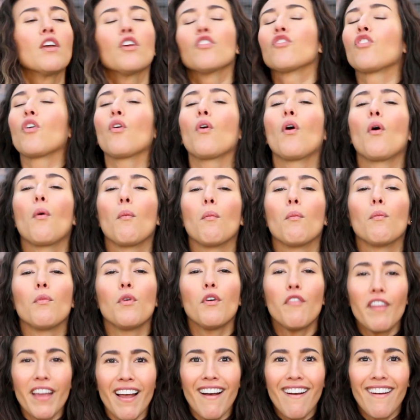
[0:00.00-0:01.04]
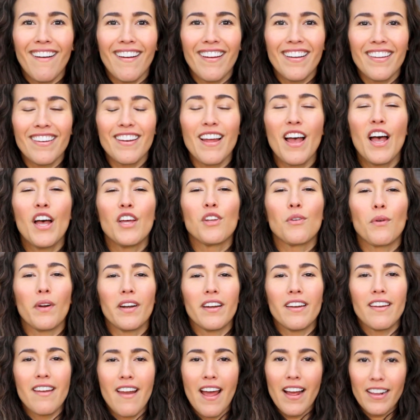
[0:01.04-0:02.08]
So moving on to our
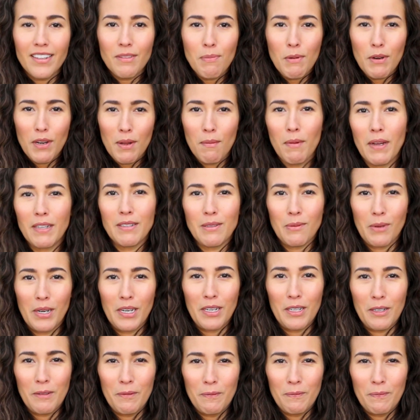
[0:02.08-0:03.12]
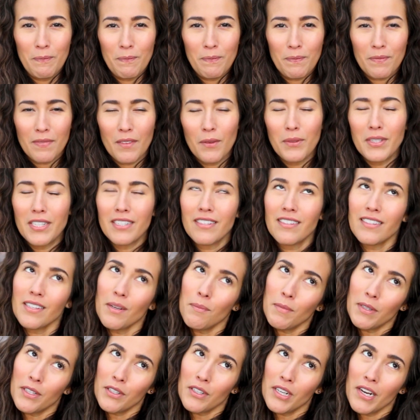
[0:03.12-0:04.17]
next beauty buzzword, which is
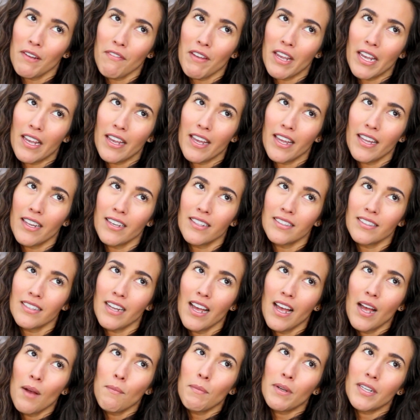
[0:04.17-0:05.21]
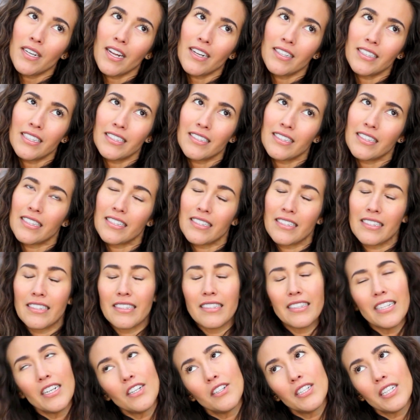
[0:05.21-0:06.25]
similar to vegan, but not
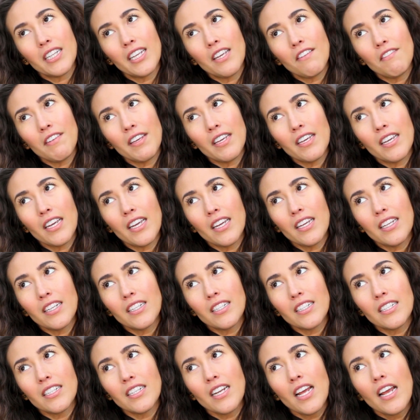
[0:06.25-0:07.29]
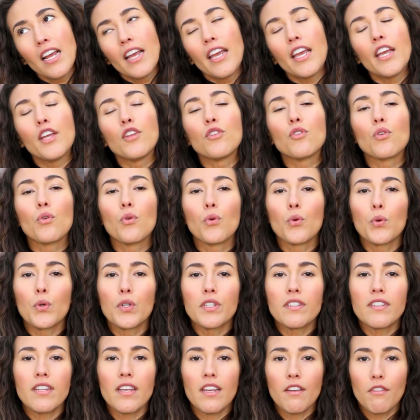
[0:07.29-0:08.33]
necessarily vegan, is
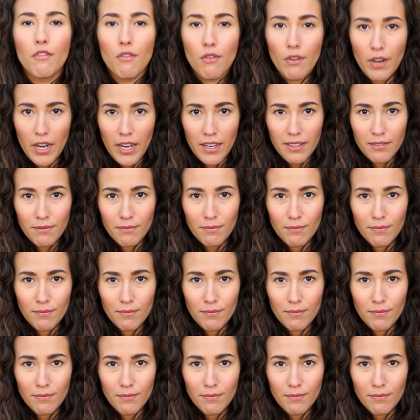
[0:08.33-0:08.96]
cruelty-free.